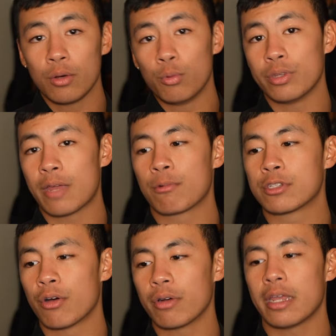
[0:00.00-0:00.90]
will then
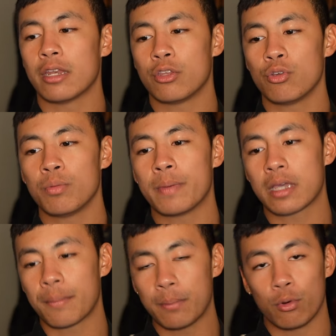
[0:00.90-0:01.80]
result in you
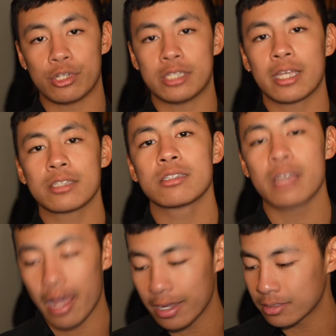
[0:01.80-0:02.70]
becoming more
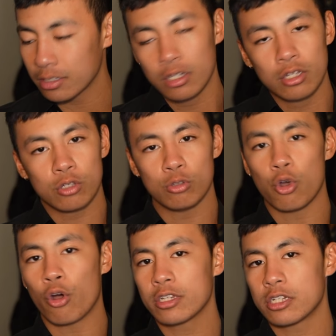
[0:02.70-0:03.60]
desensitized, you
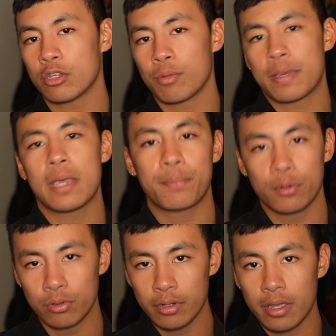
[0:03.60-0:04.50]
talking to new
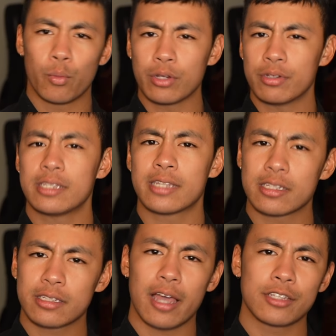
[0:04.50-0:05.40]
people. When you
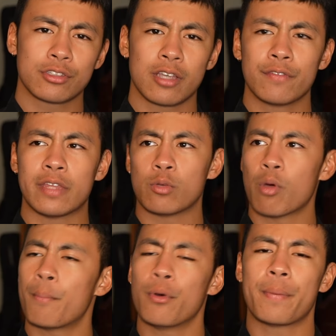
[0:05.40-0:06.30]
desensitize yourself, then you
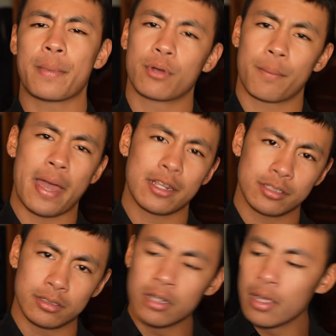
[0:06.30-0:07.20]
won't put people on a
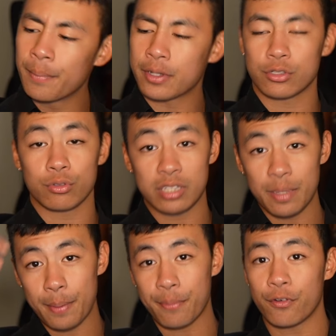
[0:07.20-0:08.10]
pedestal because you'll
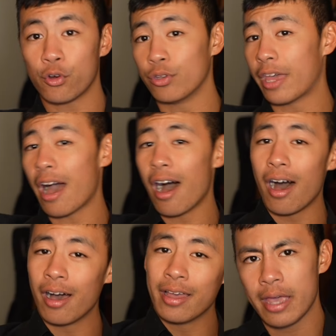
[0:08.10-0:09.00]
see people for who they
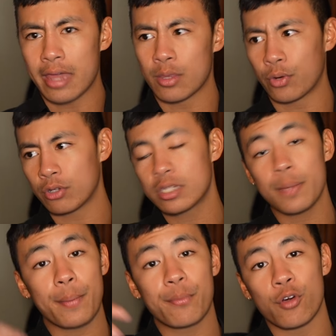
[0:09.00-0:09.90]
are. And then when you see
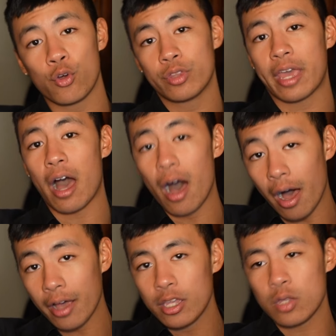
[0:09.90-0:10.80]
people for who they
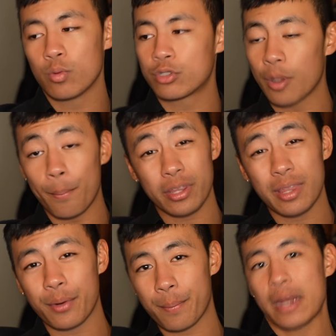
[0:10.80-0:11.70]
are, you will stop putting
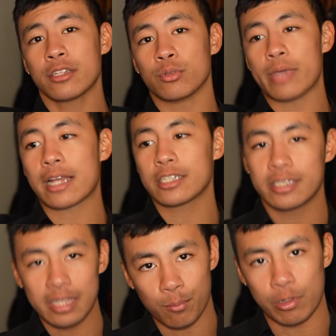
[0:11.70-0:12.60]
them on a pedestal. You actually
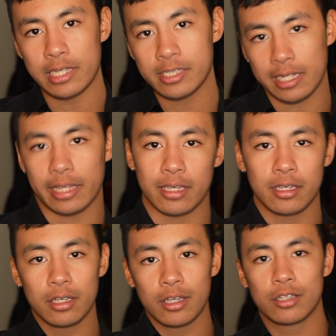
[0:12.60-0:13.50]
see them realistically.
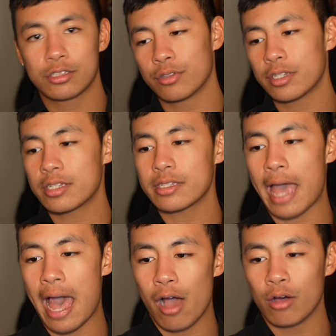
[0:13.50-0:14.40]
So this is
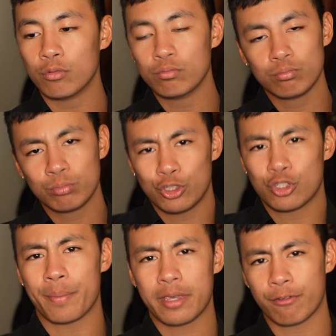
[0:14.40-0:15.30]
how you
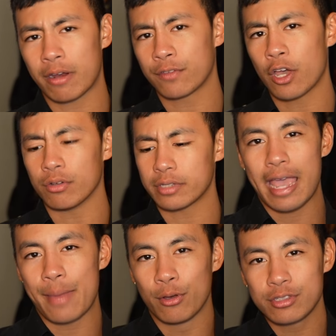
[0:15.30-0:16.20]
stop being afraid of girls.
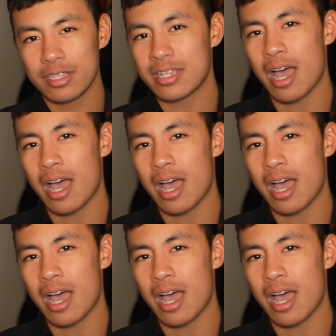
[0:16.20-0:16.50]
And most of the